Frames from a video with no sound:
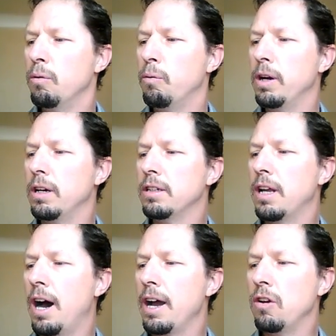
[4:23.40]
Will
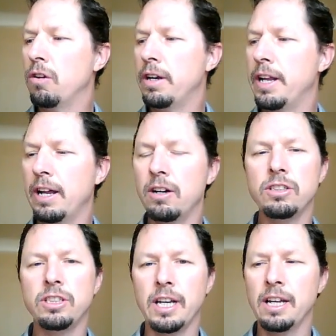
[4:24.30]
not your
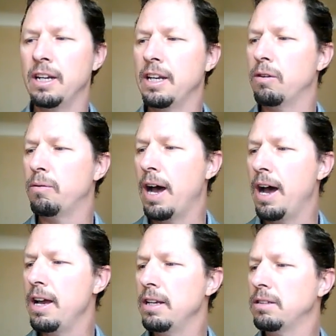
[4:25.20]
debtors suddenly
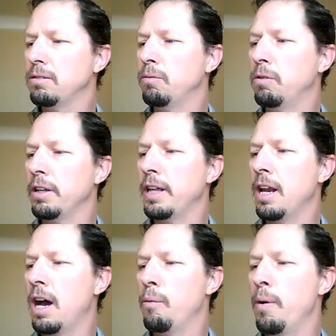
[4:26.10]
arise? Will they
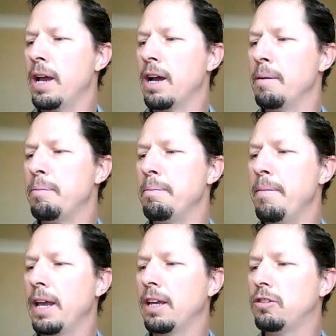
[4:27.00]
not wake up and
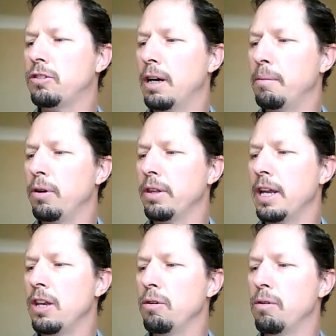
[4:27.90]
make you tremble?
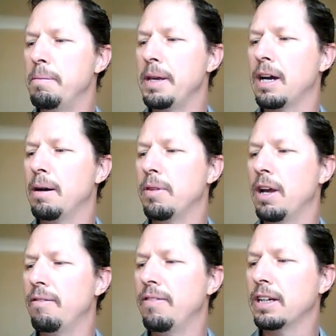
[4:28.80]
Then you will become
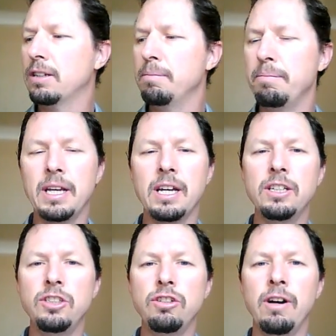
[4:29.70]
their victim
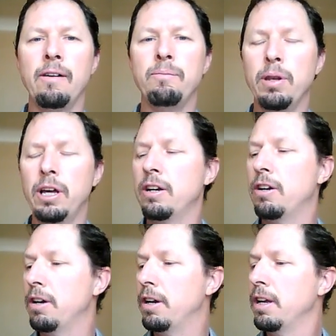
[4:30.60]
because you have
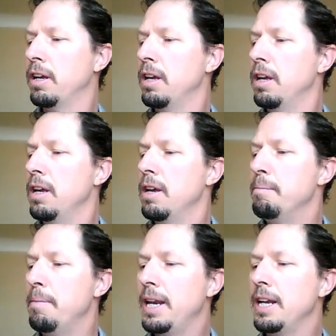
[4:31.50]
plundered
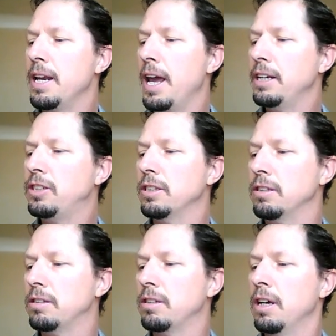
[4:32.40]
many
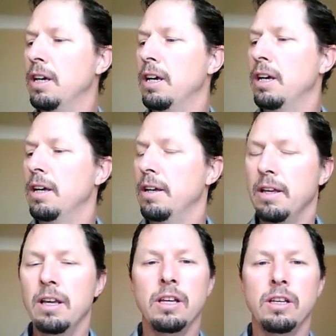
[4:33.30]
nations.
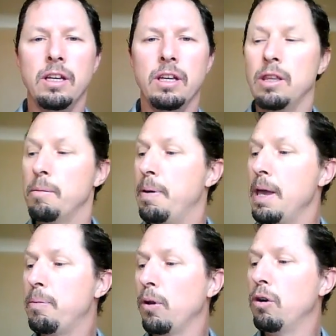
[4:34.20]
The
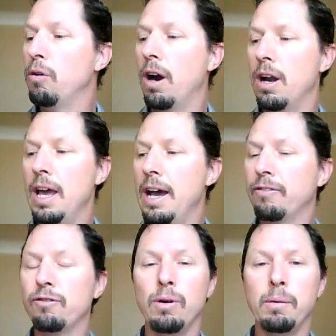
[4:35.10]
people who are
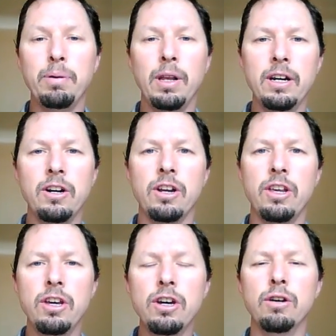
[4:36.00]
left will plunder
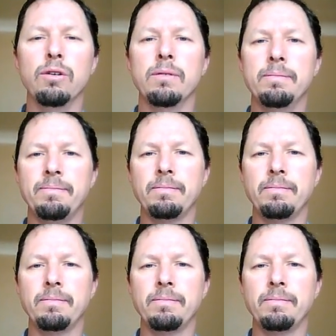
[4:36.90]
you.